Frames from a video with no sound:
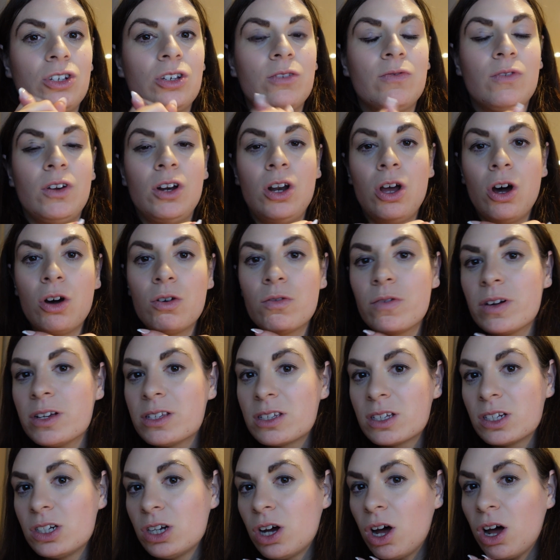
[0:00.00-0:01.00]
Do you have a low
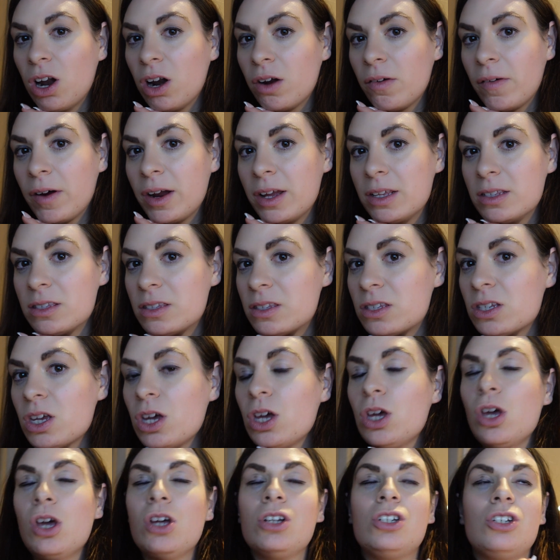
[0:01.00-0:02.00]
risk tolerance?
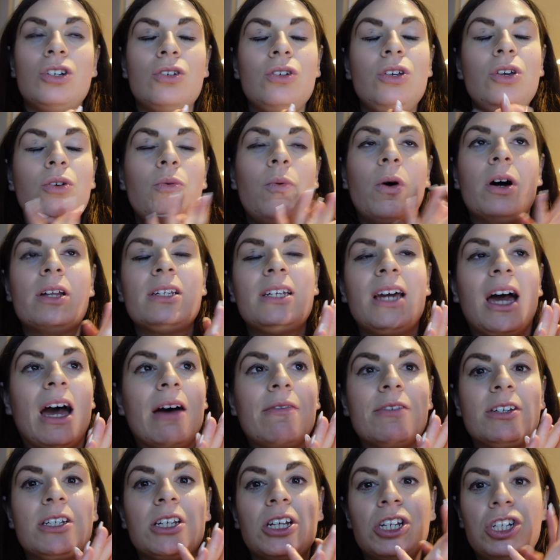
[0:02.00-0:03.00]
Do you want to
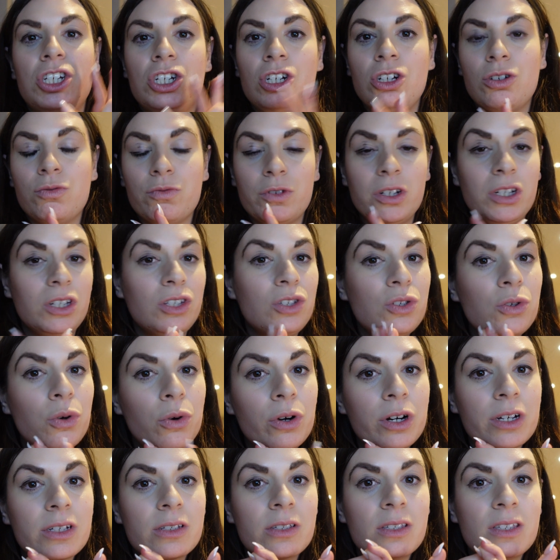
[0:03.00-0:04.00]
have additional
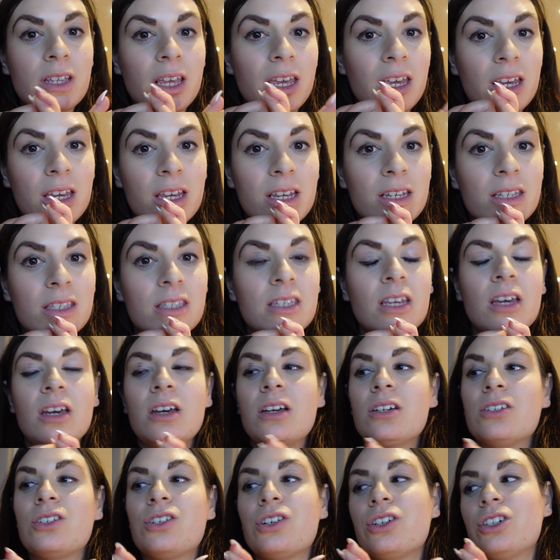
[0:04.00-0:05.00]
resources,
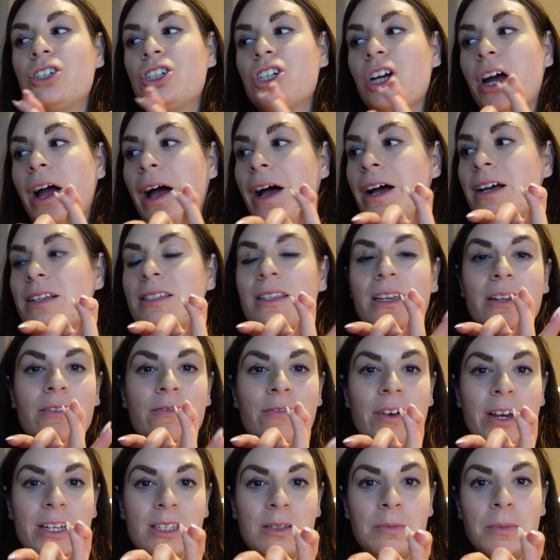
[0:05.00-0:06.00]
such as
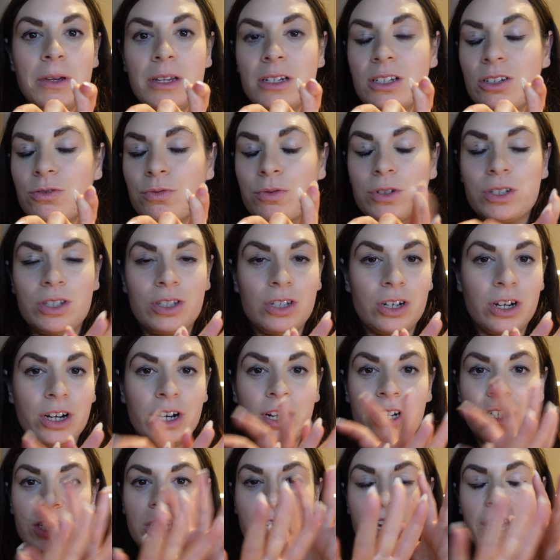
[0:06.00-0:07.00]
investment
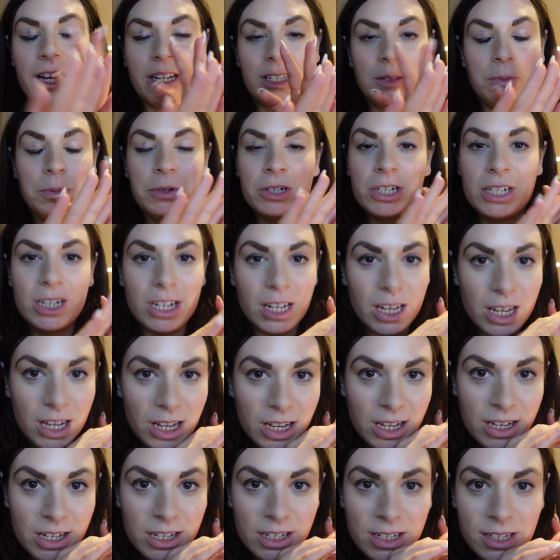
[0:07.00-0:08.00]
research and
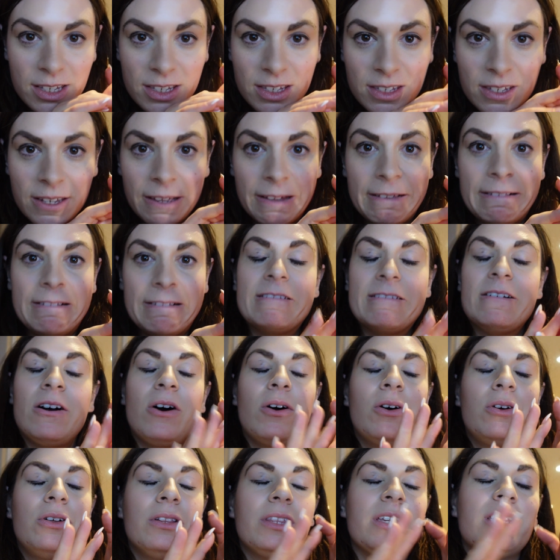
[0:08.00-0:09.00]
expertise?
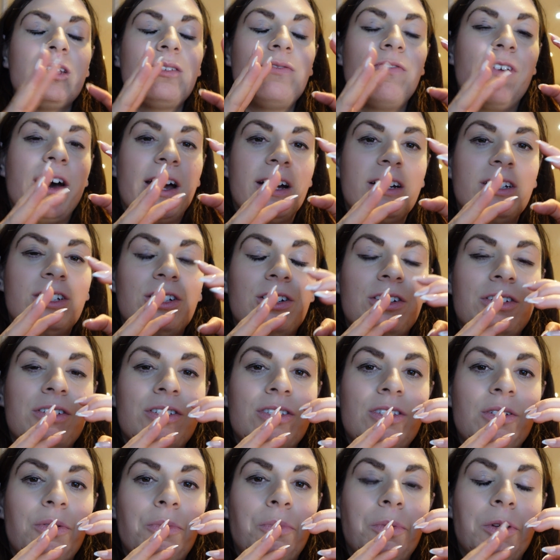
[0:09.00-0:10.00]
All these
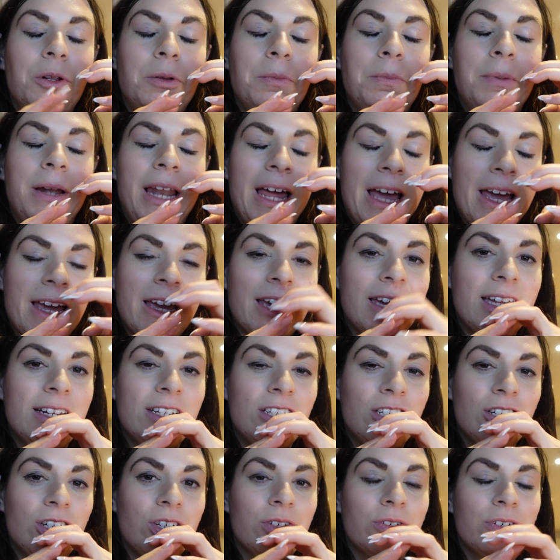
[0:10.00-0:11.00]
factors will play
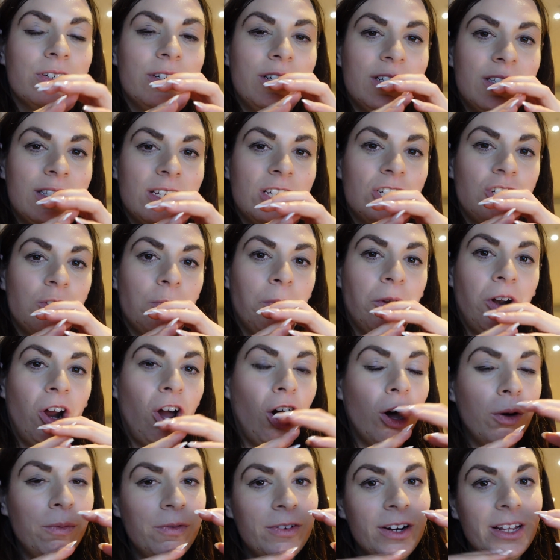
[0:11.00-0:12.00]
into your decision, but
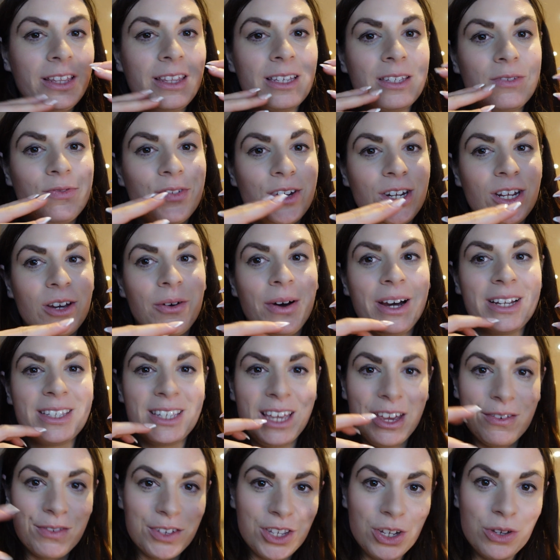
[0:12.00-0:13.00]
hopefully this video has
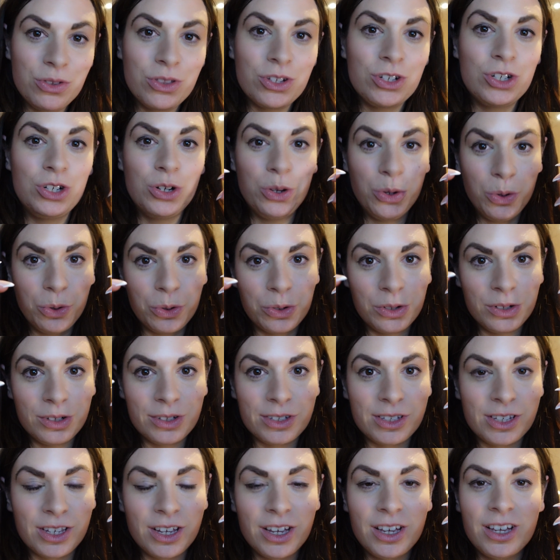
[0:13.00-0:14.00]
given you the
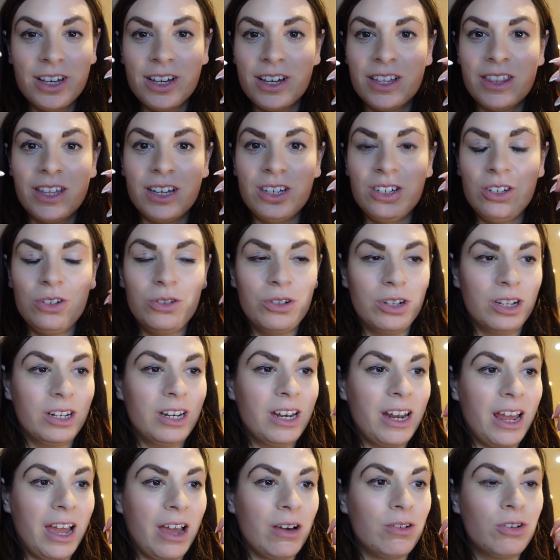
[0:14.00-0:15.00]
tools that you
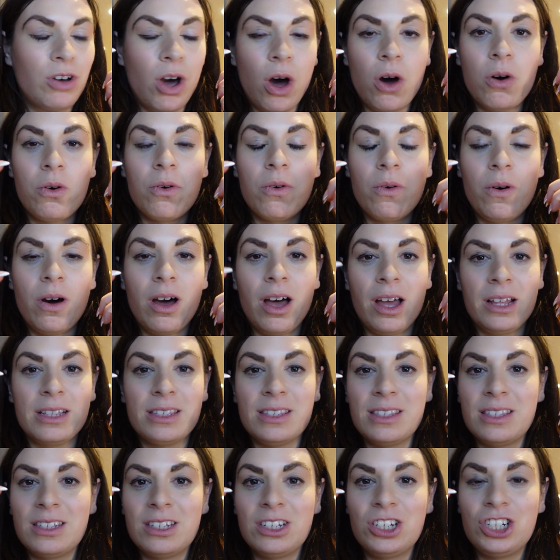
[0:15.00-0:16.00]
can now go
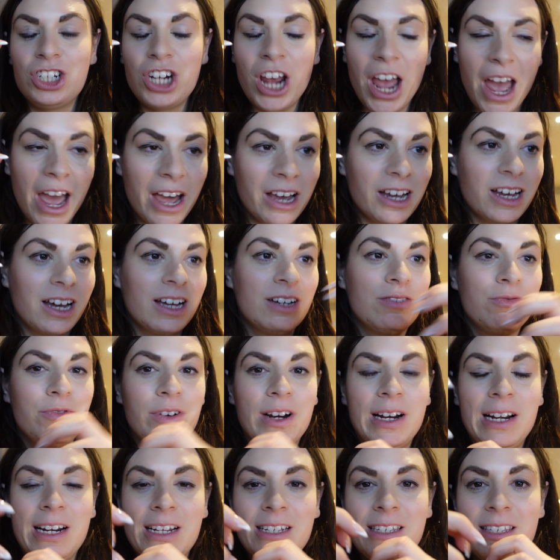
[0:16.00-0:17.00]
and check and
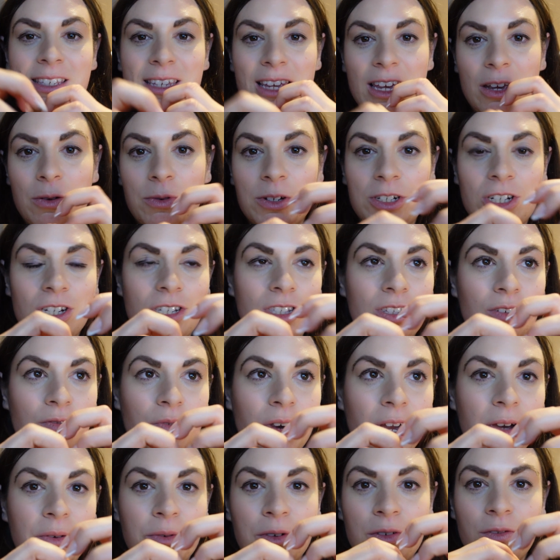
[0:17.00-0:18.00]
really see which is the
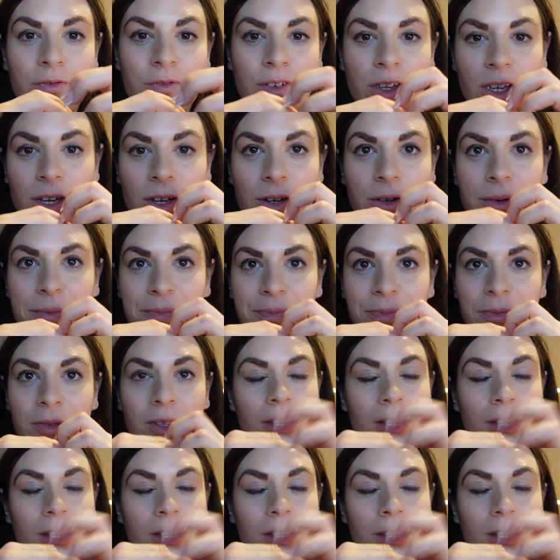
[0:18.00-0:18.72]
right one for you.